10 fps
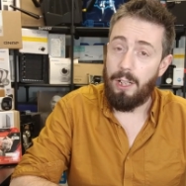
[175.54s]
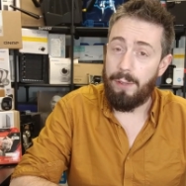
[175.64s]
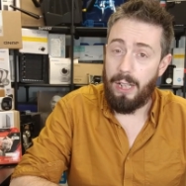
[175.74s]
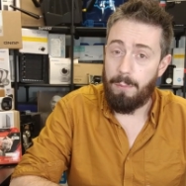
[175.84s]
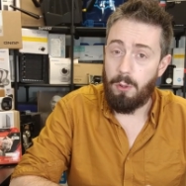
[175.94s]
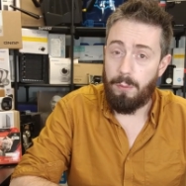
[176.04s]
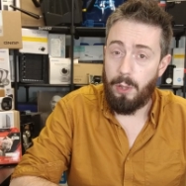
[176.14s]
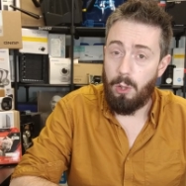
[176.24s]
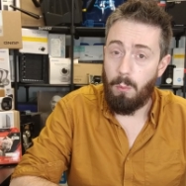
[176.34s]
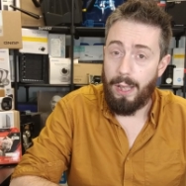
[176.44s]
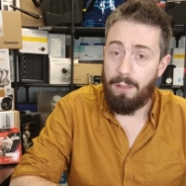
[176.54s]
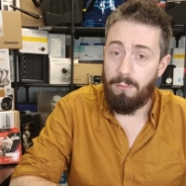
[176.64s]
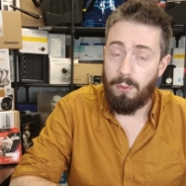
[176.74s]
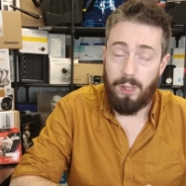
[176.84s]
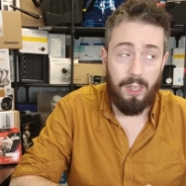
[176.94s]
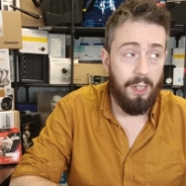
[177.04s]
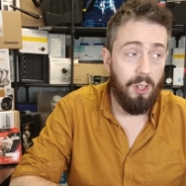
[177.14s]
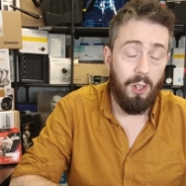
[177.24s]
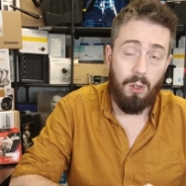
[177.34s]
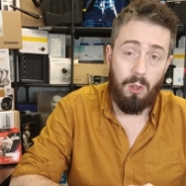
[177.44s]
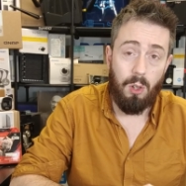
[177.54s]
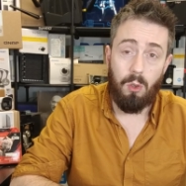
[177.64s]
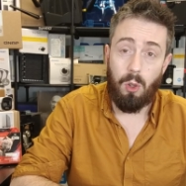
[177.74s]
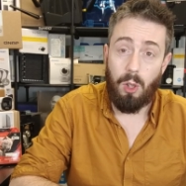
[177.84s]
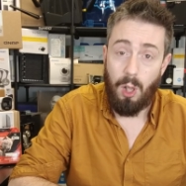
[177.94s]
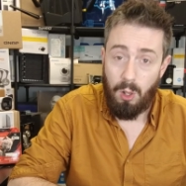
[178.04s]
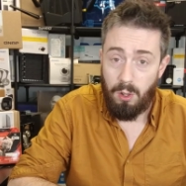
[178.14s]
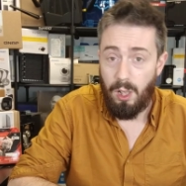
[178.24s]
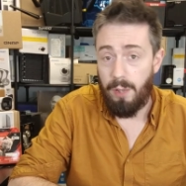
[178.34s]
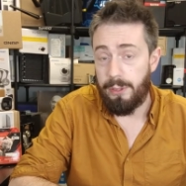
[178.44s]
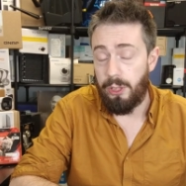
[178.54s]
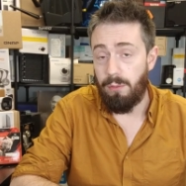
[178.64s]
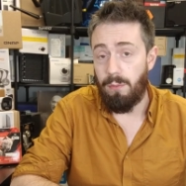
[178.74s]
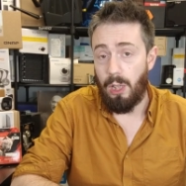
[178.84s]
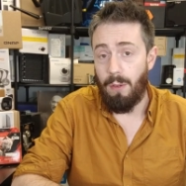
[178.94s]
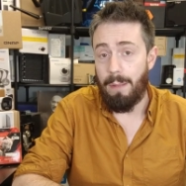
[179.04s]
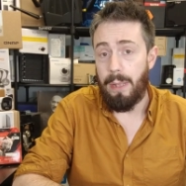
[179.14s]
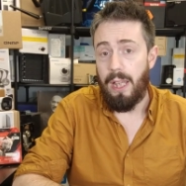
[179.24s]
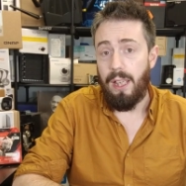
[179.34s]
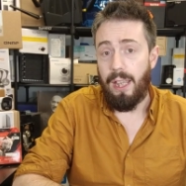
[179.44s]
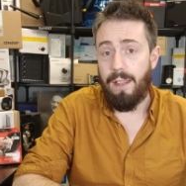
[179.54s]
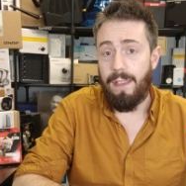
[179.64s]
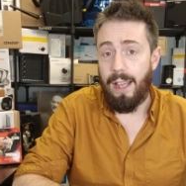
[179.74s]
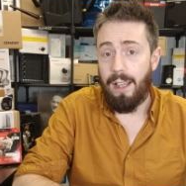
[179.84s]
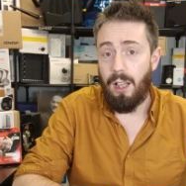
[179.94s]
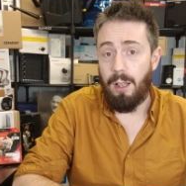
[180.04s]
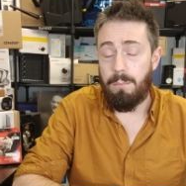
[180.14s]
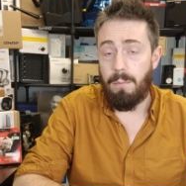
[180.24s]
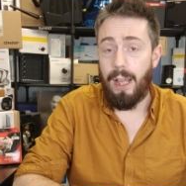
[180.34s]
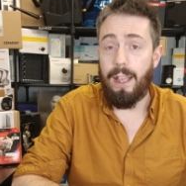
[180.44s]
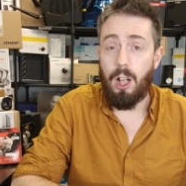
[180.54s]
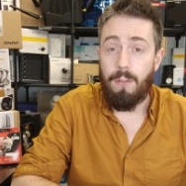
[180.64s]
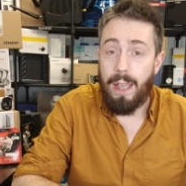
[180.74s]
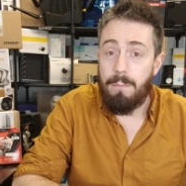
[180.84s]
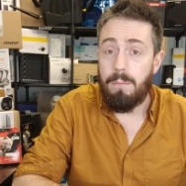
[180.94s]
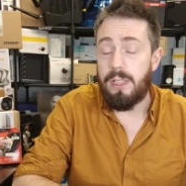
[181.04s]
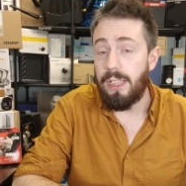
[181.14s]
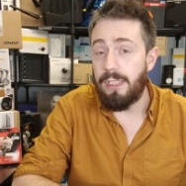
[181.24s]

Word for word: I know a number of you are waiting for a long, long, long overdue follow up in that um, ARM